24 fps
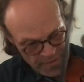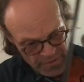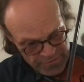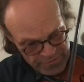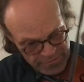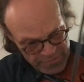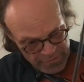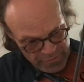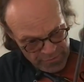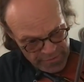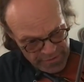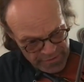
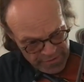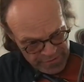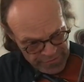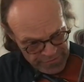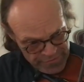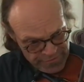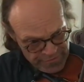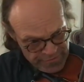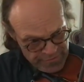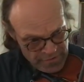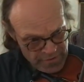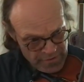So
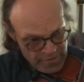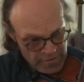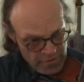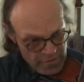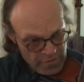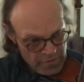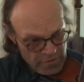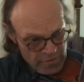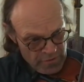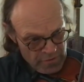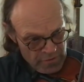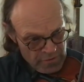it's
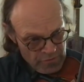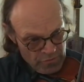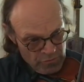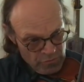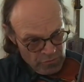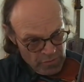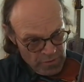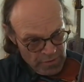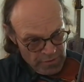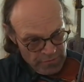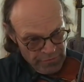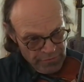
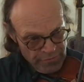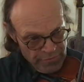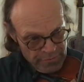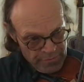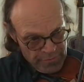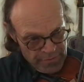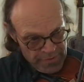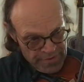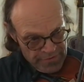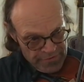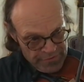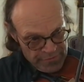1,
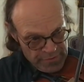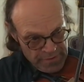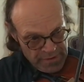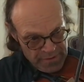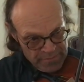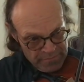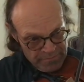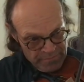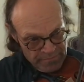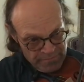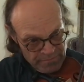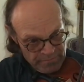3. So
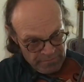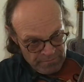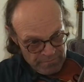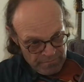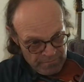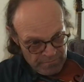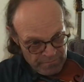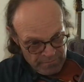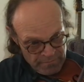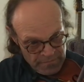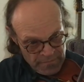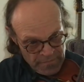
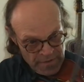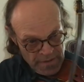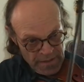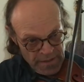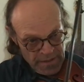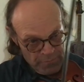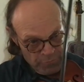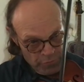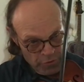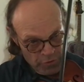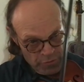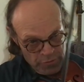
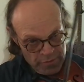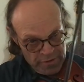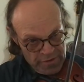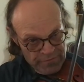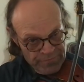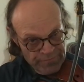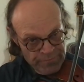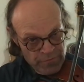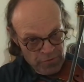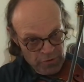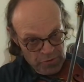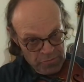I'm already
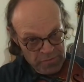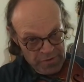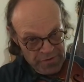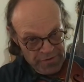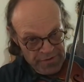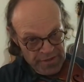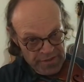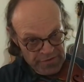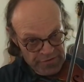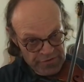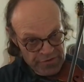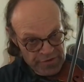forming
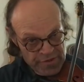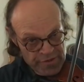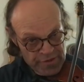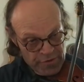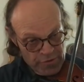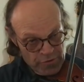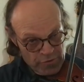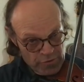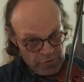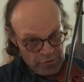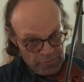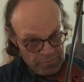that D
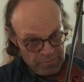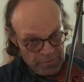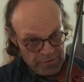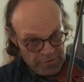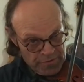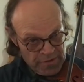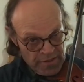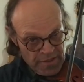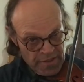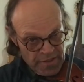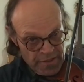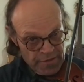chord,
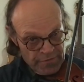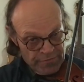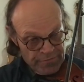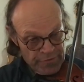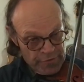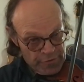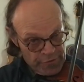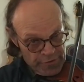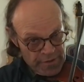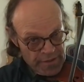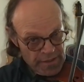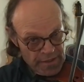but if
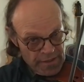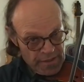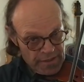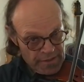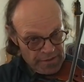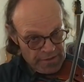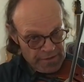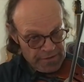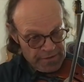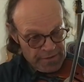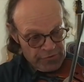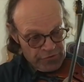you're
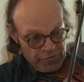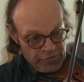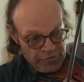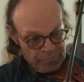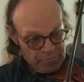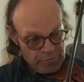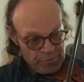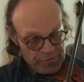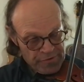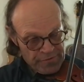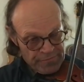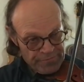not, then just
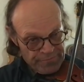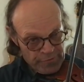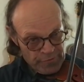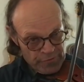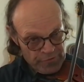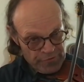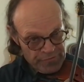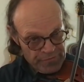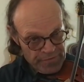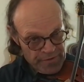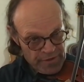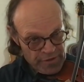put the
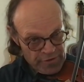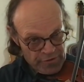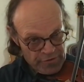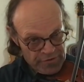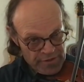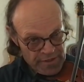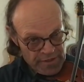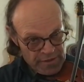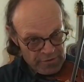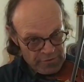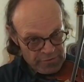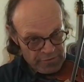first finger
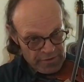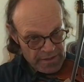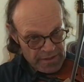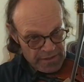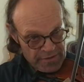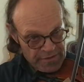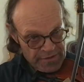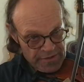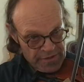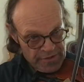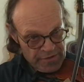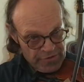down
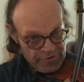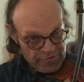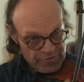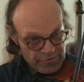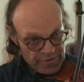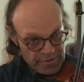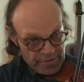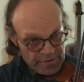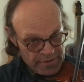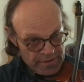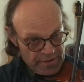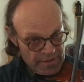on the E
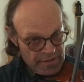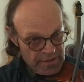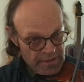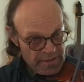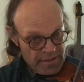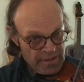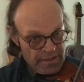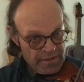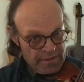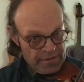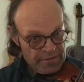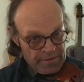string,
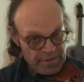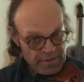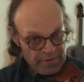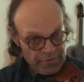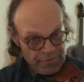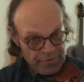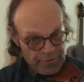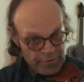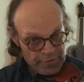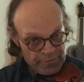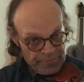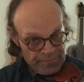then
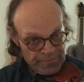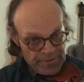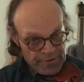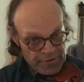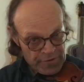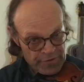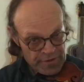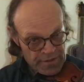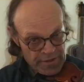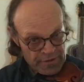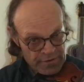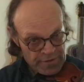third finger
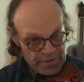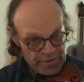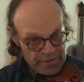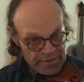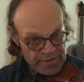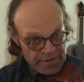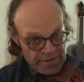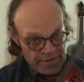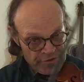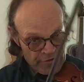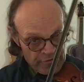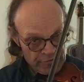down on the
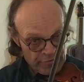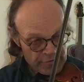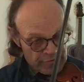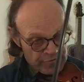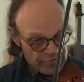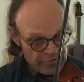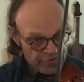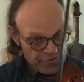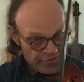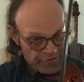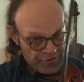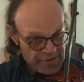A string.
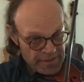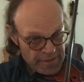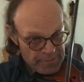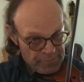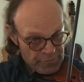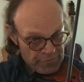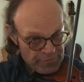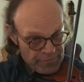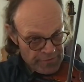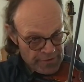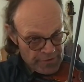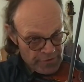Just slap your
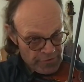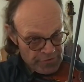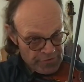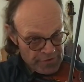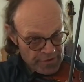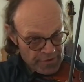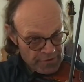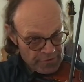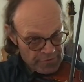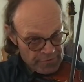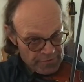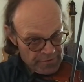fingers
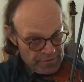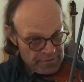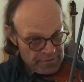down.